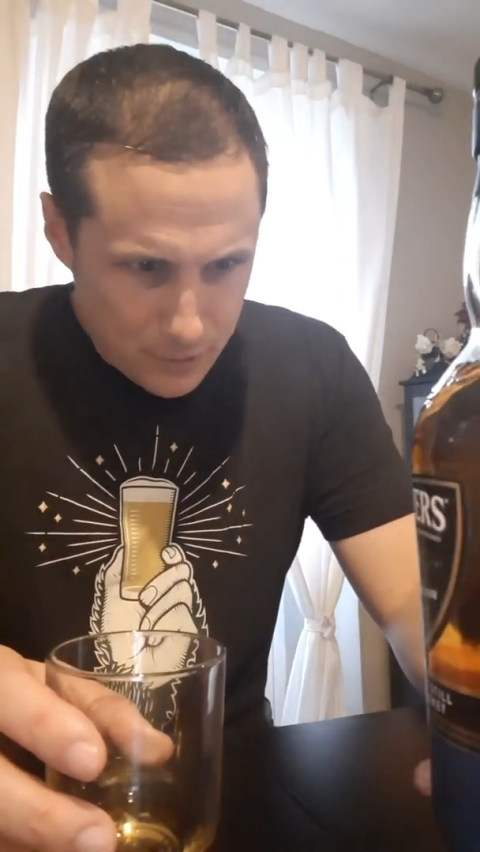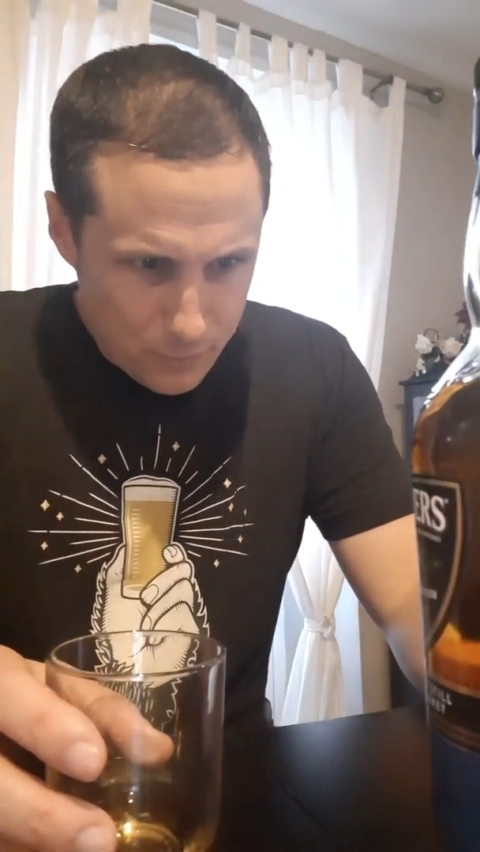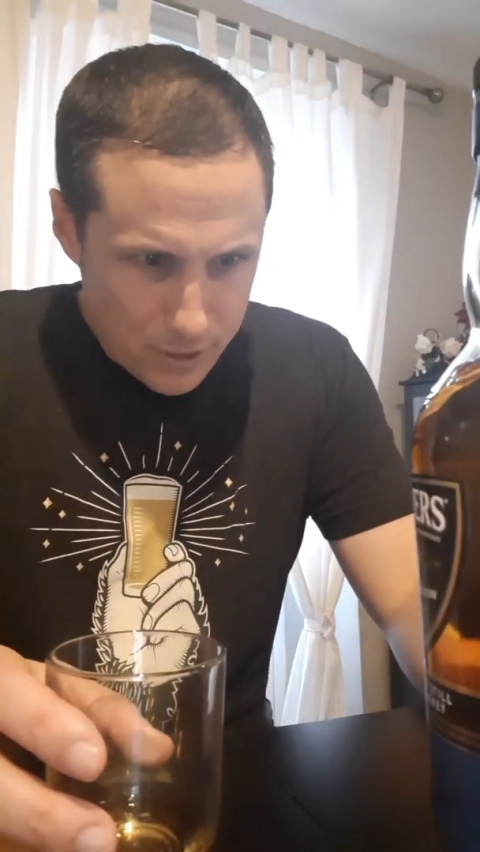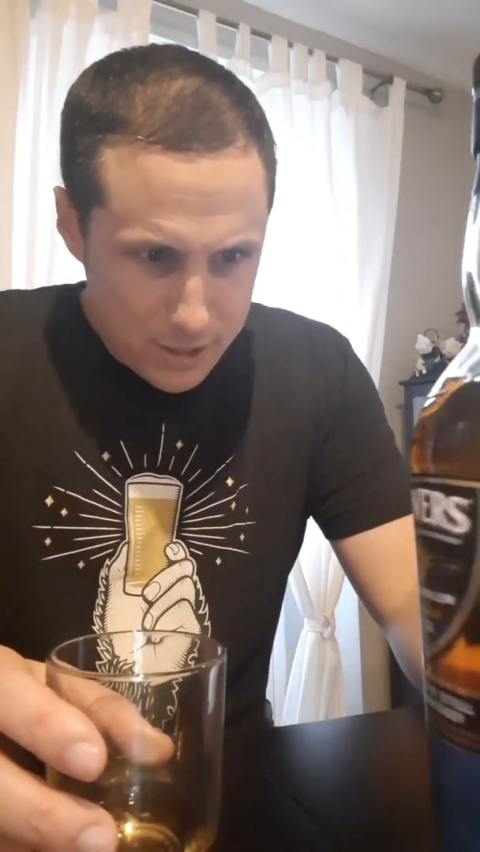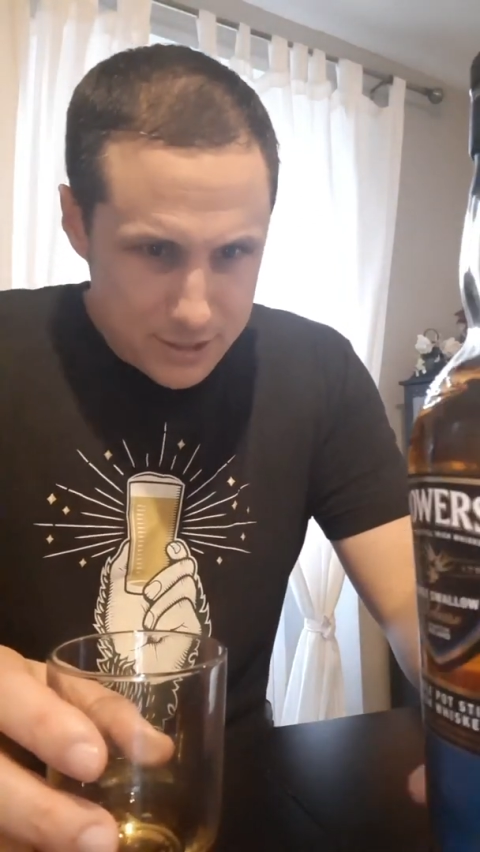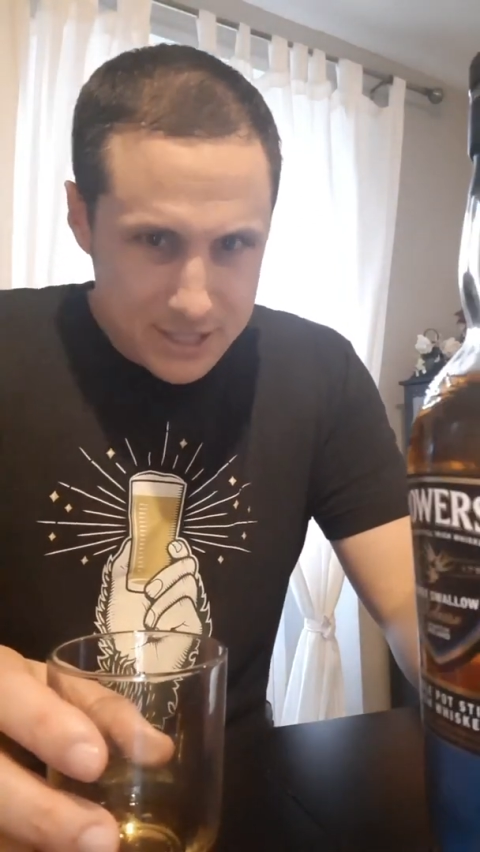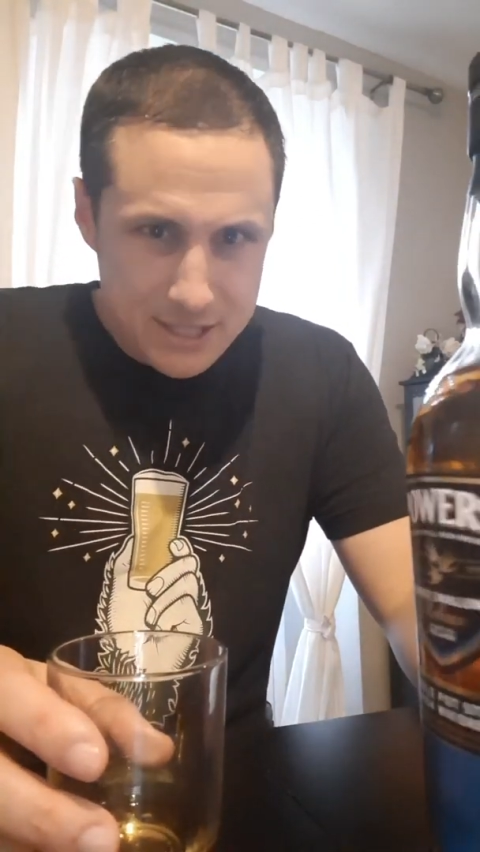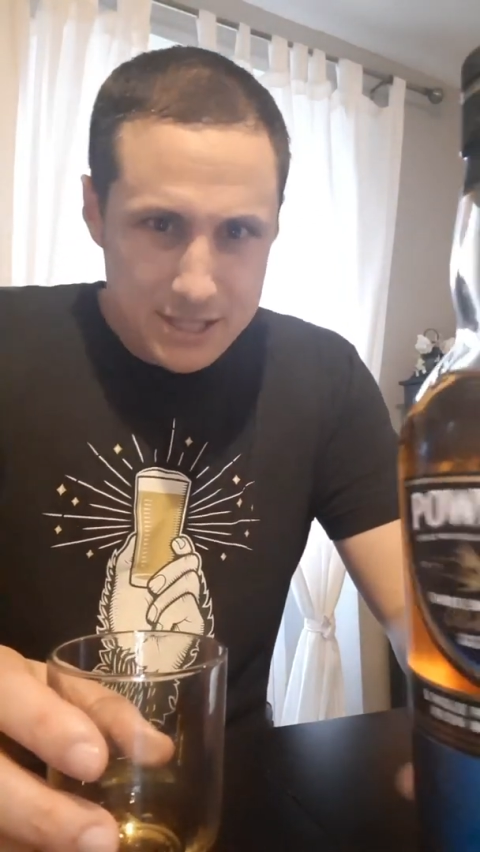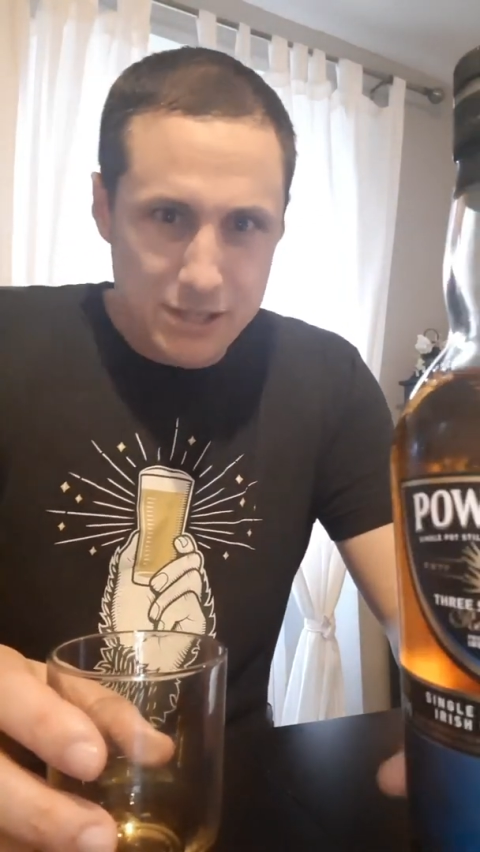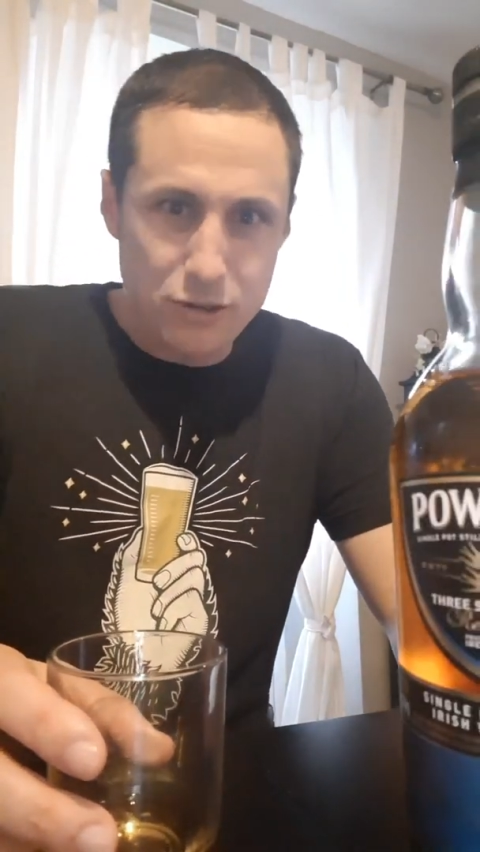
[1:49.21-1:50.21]
where you
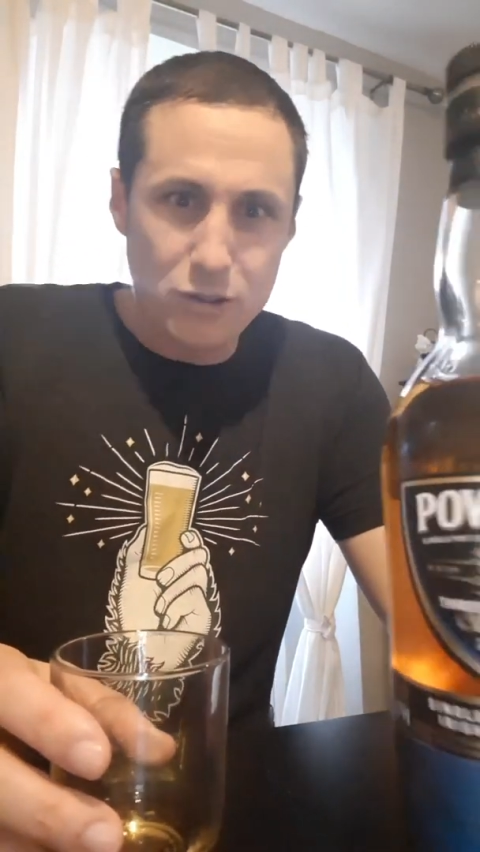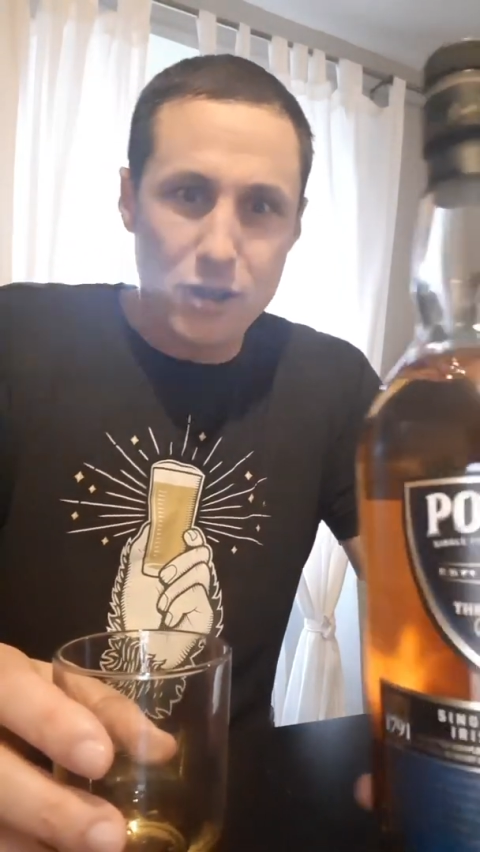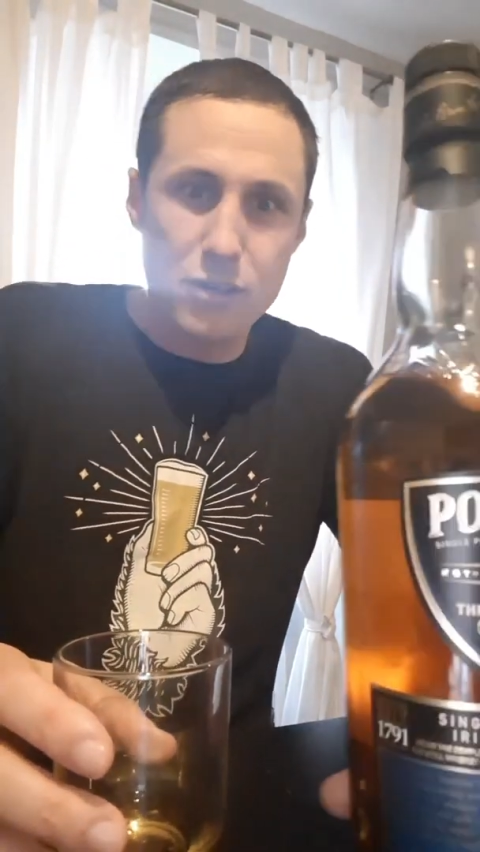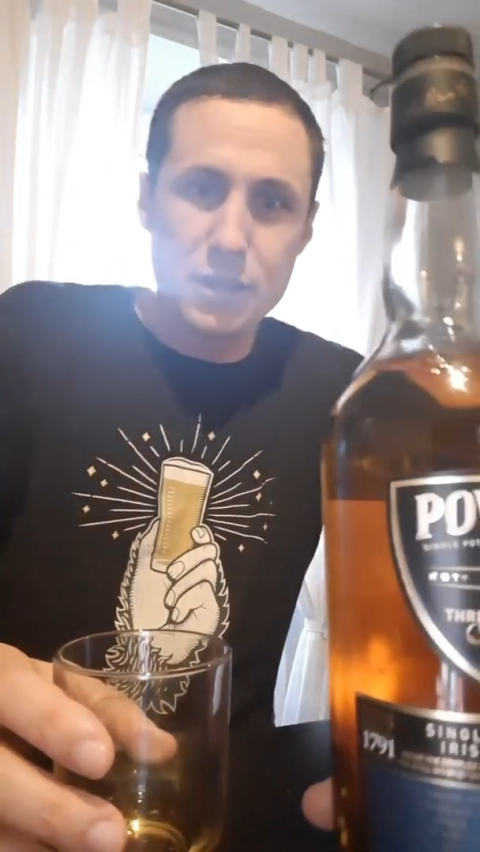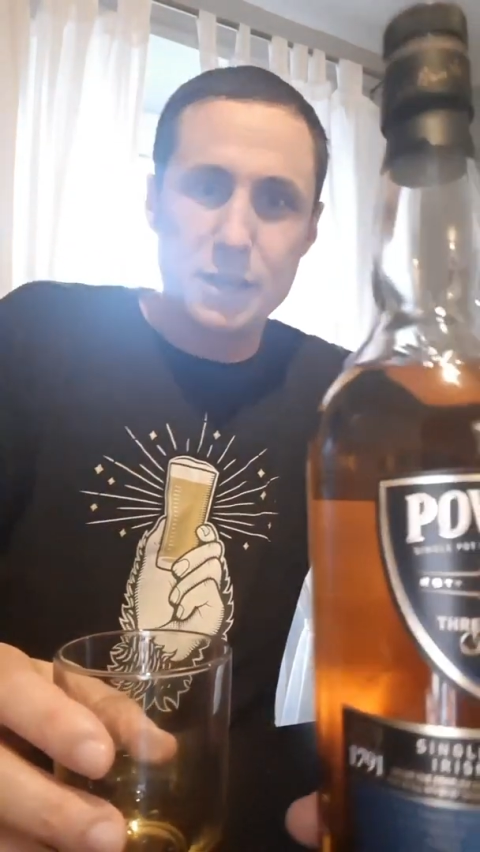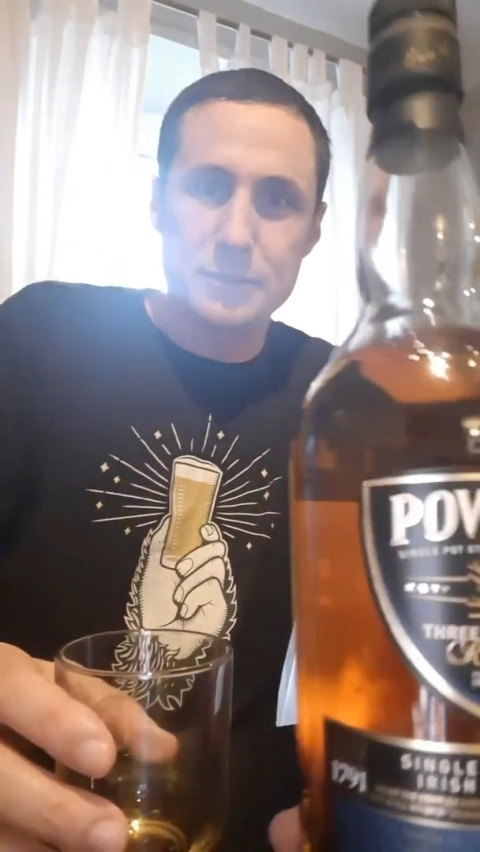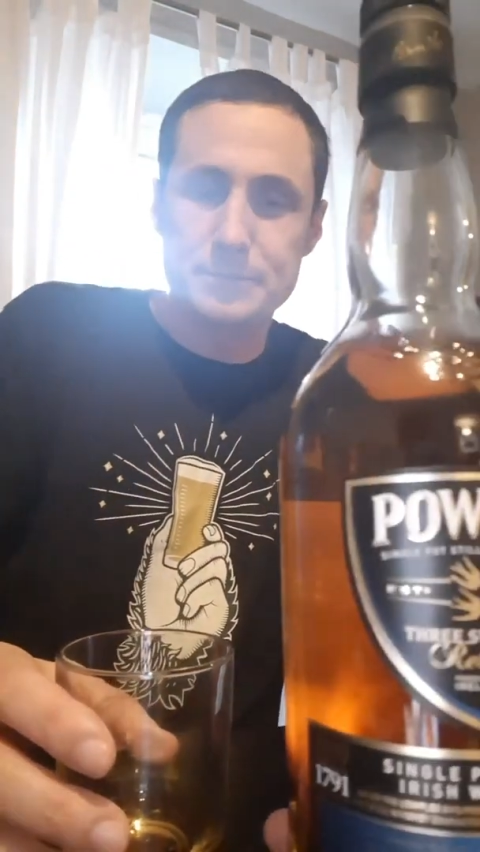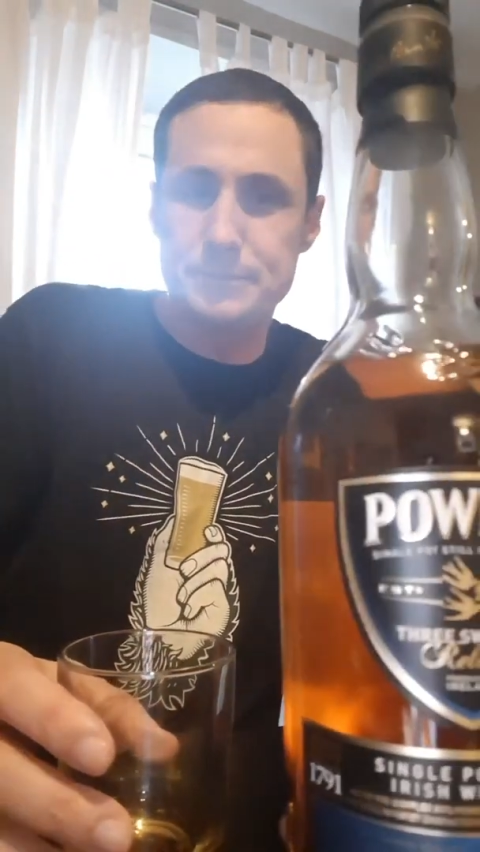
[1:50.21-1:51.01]
distill all the